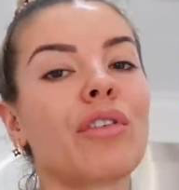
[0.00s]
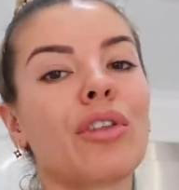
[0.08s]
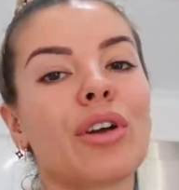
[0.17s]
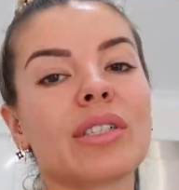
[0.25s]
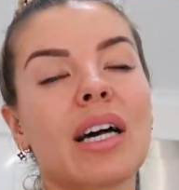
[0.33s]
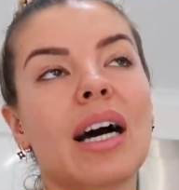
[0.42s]
for
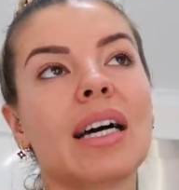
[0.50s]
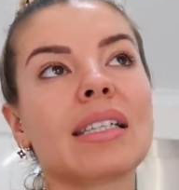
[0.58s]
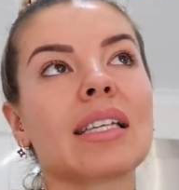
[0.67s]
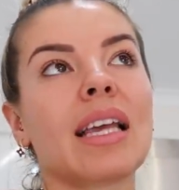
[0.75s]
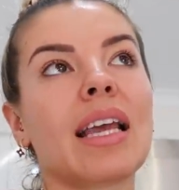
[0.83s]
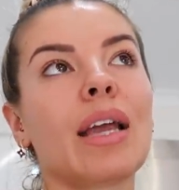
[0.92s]
those
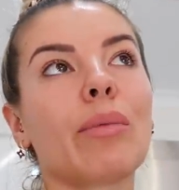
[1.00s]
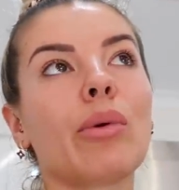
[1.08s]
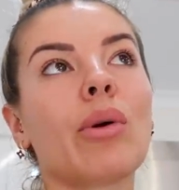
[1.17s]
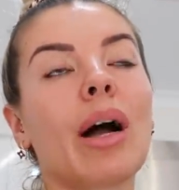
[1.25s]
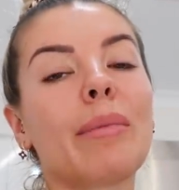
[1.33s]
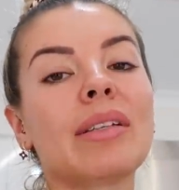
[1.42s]
asking, it
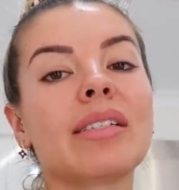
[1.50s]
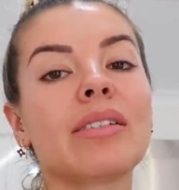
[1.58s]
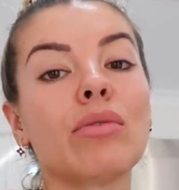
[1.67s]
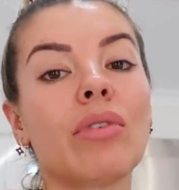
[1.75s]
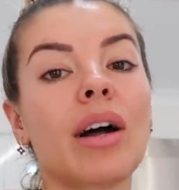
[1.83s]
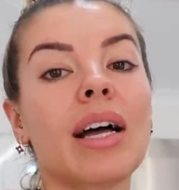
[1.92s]
will come in
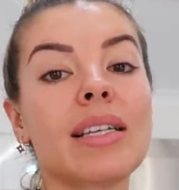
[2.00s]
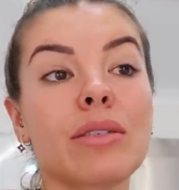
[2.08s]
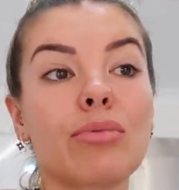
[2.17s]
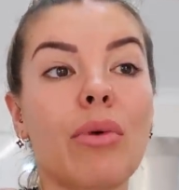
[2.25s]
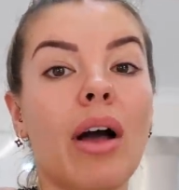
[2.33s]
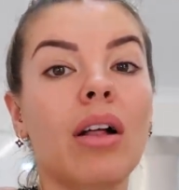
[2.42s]
silver as
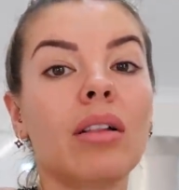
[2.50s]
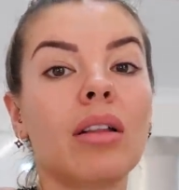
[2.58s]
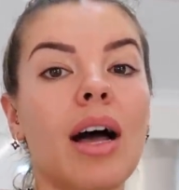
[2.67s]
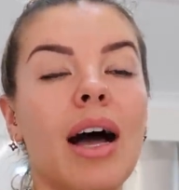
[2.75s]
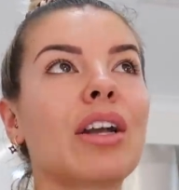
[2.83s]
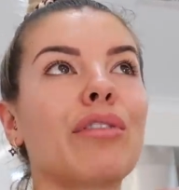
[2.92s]

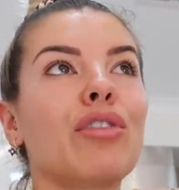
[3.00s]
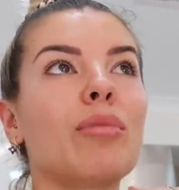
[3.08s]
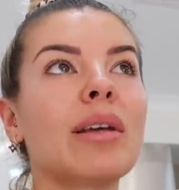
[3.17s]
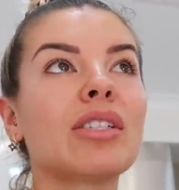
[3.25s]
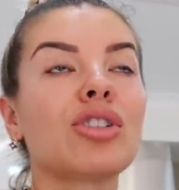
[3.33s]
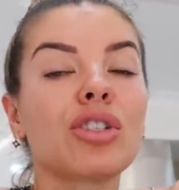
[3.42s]
well. I had a few
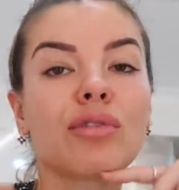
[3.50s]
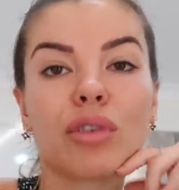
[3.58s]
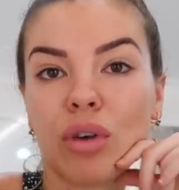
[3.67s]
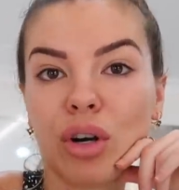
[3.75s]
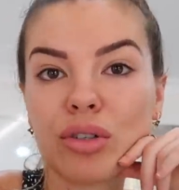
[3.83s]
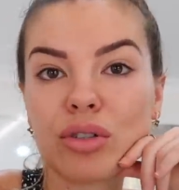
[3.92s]
messages for
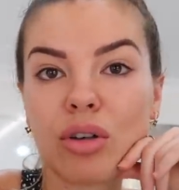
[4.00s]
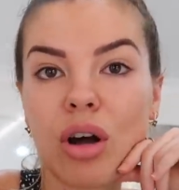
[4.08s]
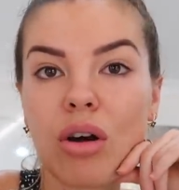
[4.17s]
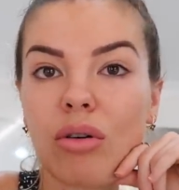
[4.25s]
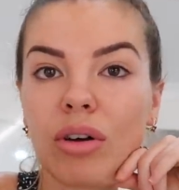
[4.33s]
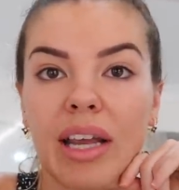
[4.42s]
rose
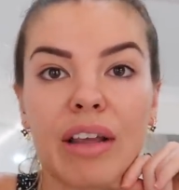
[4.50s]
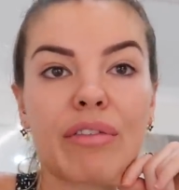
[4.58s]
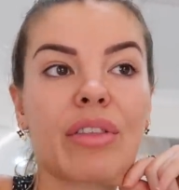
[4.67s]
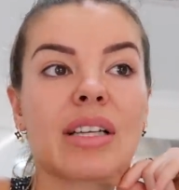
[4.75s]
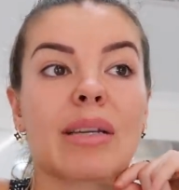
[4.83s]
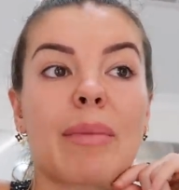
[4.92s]
gold.
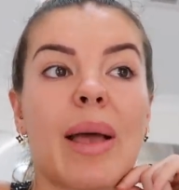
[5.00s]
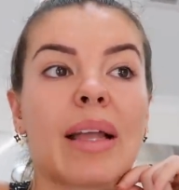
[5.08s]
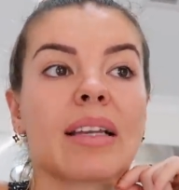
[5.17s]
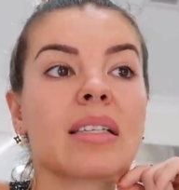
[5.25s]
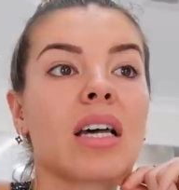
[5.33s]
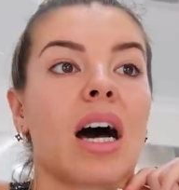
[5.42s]
If the
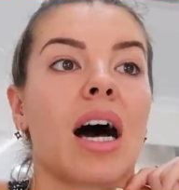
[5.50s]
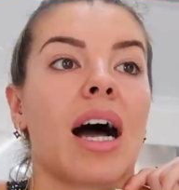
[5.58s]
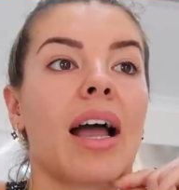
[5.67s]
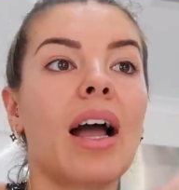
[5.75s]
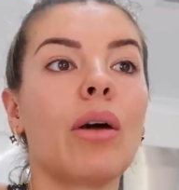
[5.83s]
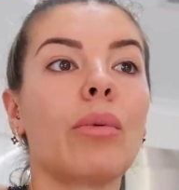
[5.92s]
demand is
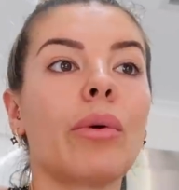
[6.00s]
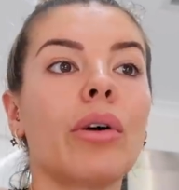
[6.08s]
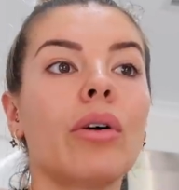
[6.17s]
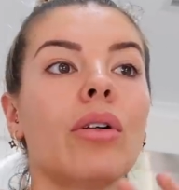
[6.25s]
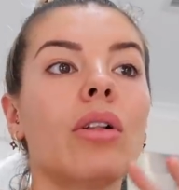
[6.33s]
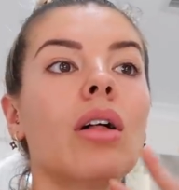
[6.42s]
high, I
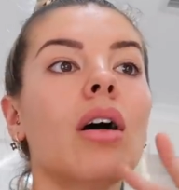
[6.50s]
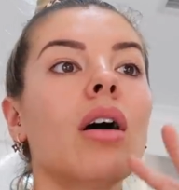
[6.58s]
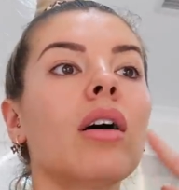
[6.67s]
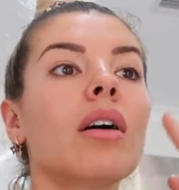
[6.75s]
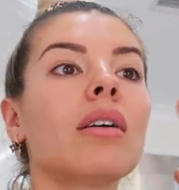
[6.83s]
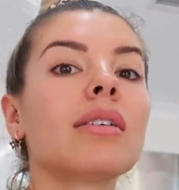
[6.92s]
will
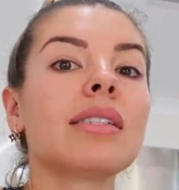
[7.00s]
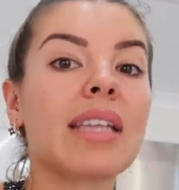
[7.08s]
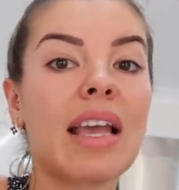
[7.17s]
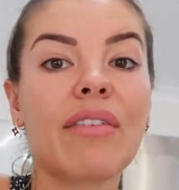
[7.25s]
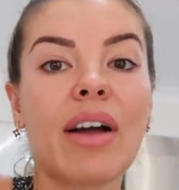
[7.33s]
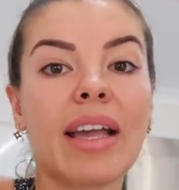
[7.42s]

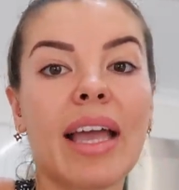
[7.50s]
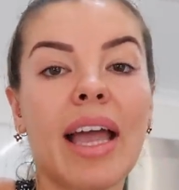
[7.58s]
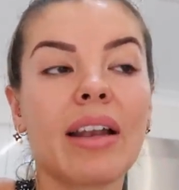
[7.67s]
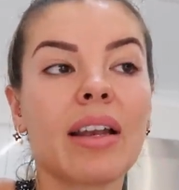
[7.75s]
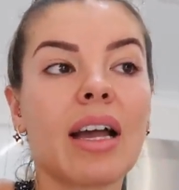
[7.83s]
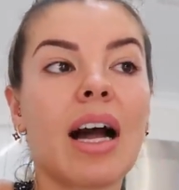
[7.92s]
see if I
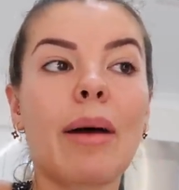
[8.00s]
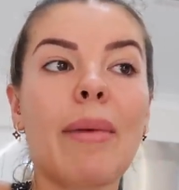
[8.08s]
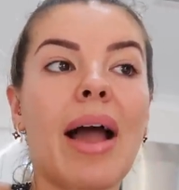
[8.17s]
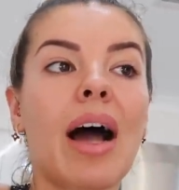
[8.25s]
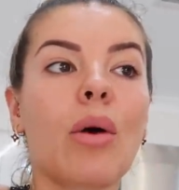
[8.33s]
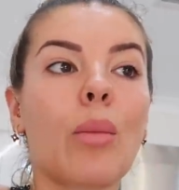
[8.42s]
can come
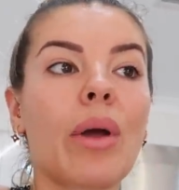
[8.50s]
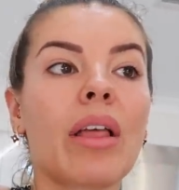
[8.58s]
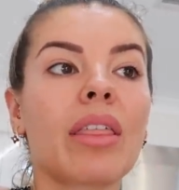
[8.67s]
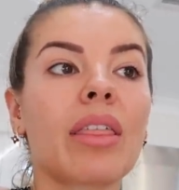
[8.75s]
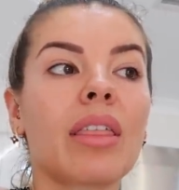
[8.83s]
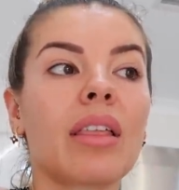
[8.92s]
out
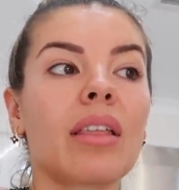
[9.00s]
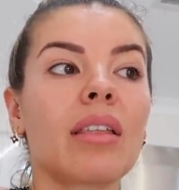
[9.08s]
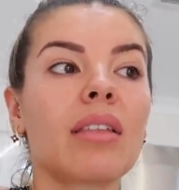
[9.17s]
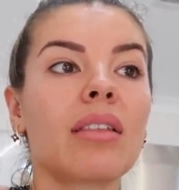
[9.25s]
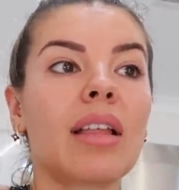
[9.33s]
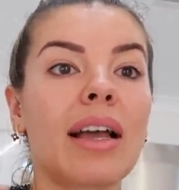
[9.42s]
with
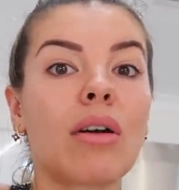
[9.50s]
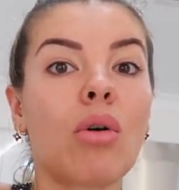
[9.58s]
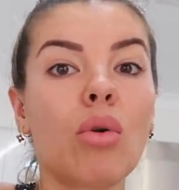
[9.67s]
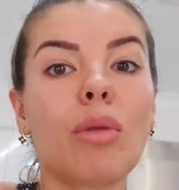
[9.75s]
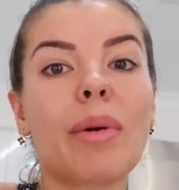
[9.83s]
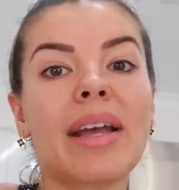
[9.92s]
like
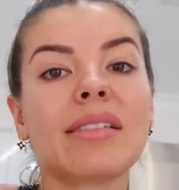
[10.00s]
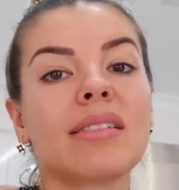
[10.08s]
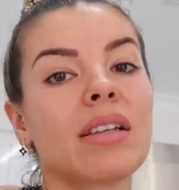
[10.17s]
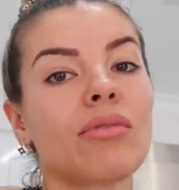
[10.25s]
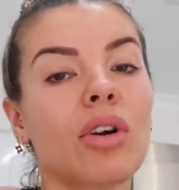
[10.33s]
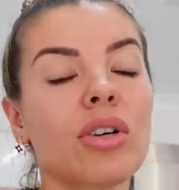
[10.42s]
all the pieces
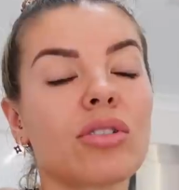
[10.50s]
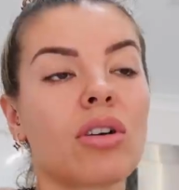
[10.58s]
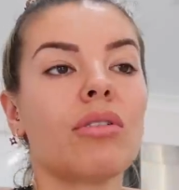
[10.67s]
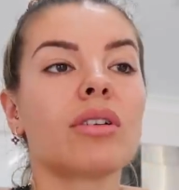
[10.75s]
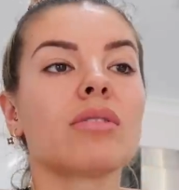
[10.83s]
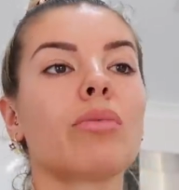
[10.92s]
in rose
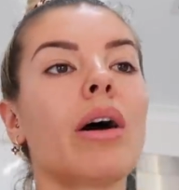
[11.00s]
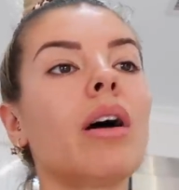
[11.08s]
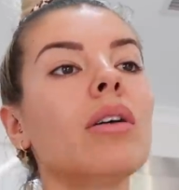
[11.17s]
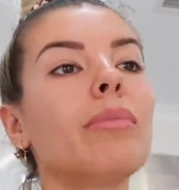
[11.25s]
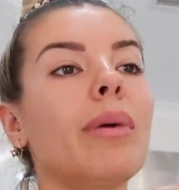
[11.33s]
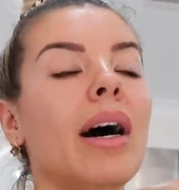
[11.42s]
gold as
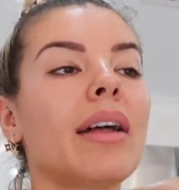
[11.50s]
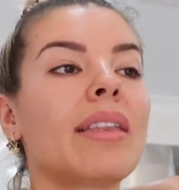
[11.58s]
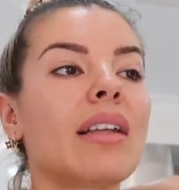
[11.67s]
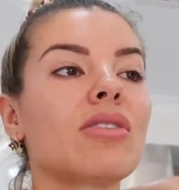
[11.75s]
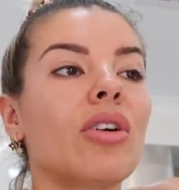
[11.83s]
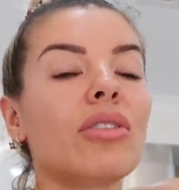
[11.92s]
well, but
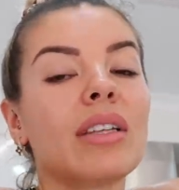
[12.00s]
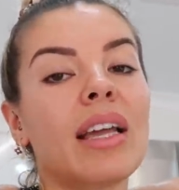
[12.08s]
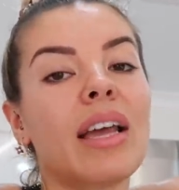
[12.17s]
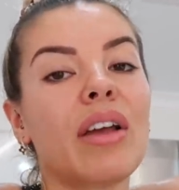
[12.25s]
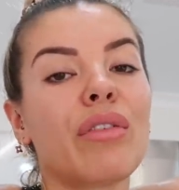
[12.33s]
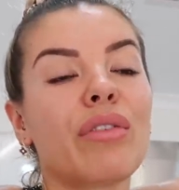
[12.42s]
that's
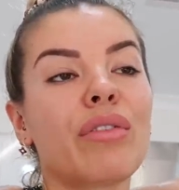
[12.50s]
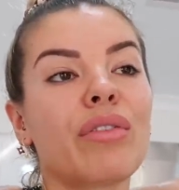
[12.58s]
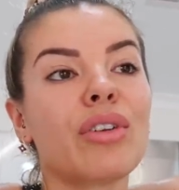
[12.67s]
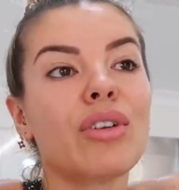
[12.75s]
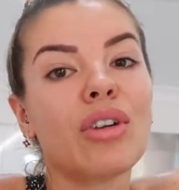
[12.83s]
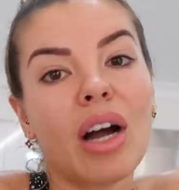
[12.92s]
only if
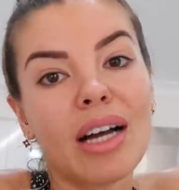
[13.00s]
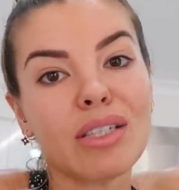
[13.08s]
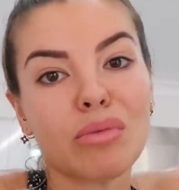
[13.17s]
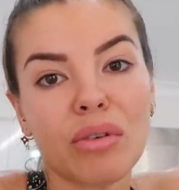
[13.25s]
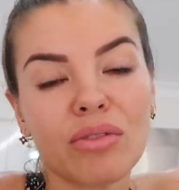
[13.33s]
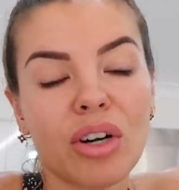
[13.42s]
you guys
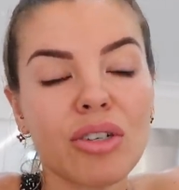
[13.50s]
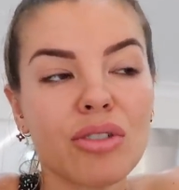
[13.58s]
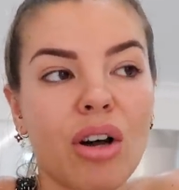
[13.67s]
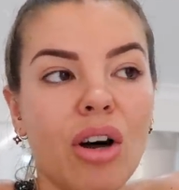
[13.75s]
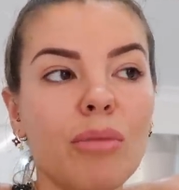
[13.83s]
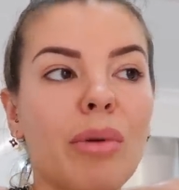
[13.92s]
want rose
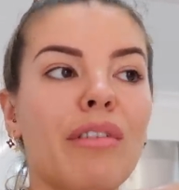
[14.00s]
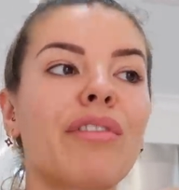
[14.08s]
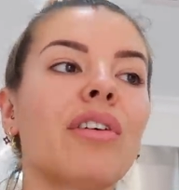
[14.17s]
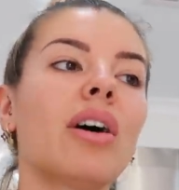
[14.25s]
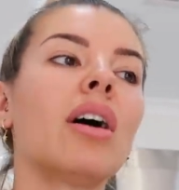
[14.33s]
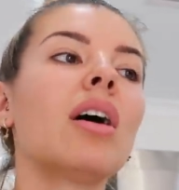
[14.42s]
gold. But
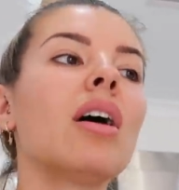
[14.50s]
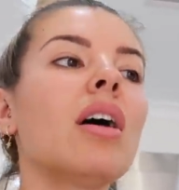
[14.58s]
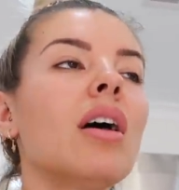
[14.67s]
for